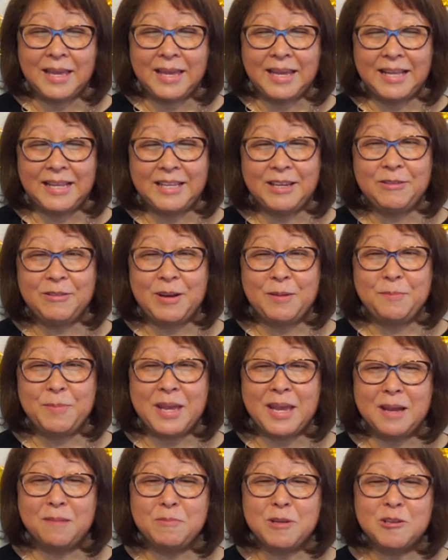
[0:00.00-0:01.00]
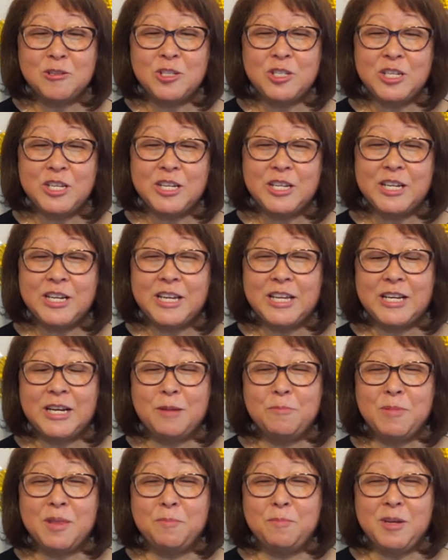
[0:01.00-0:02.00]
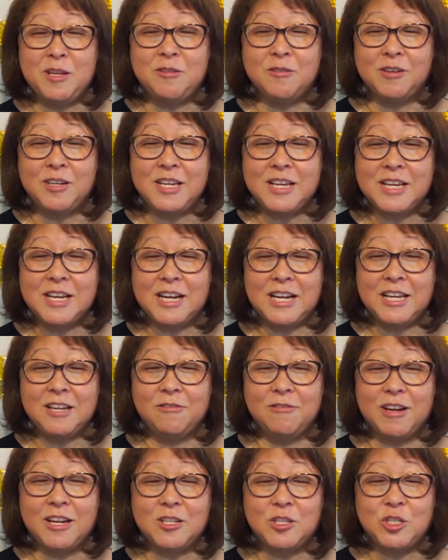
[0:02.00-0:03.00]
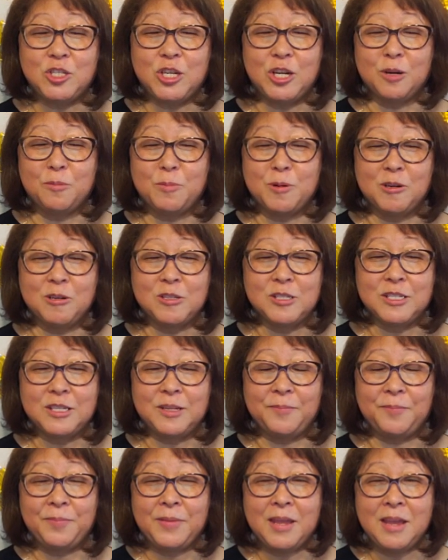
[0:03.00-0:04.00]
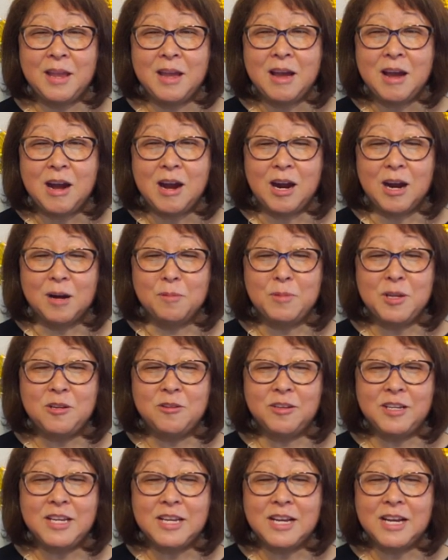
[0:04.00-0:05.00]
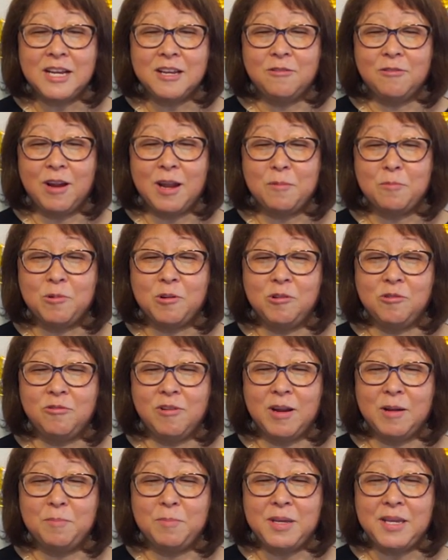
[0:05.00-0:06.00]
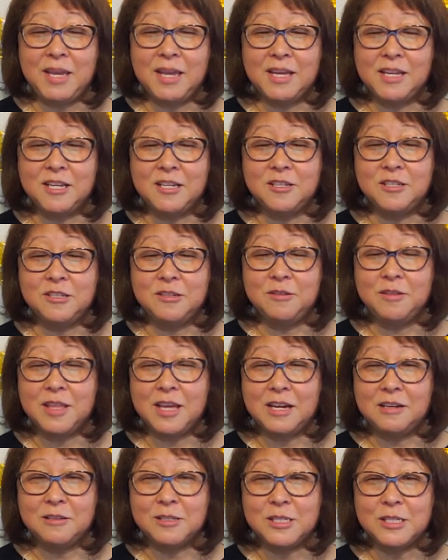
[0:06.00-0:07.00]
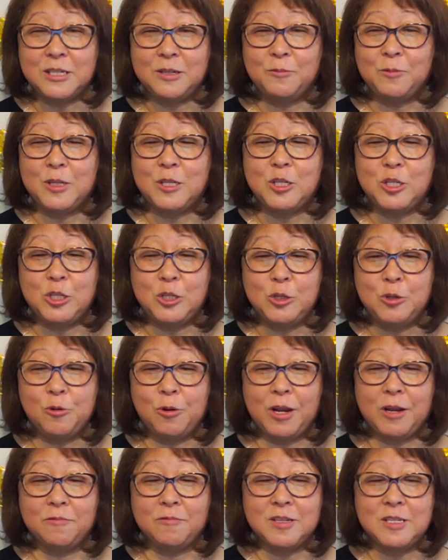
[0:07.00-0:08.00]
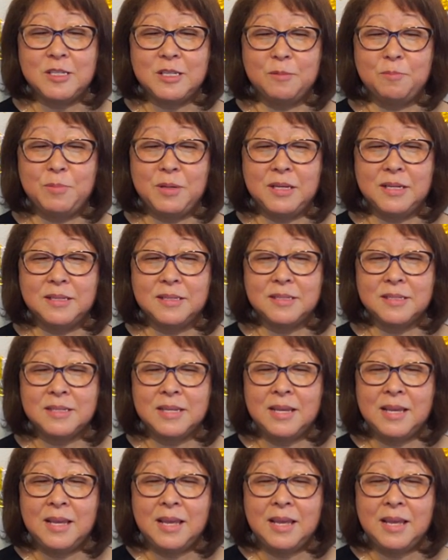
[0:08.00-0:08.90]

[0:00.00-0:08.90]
Hello, I'm Pam Yoshida, and I'm the Midori Kai Grant Chairperson. Our Midori Kai Grant program began in 2000 with two grant recipients.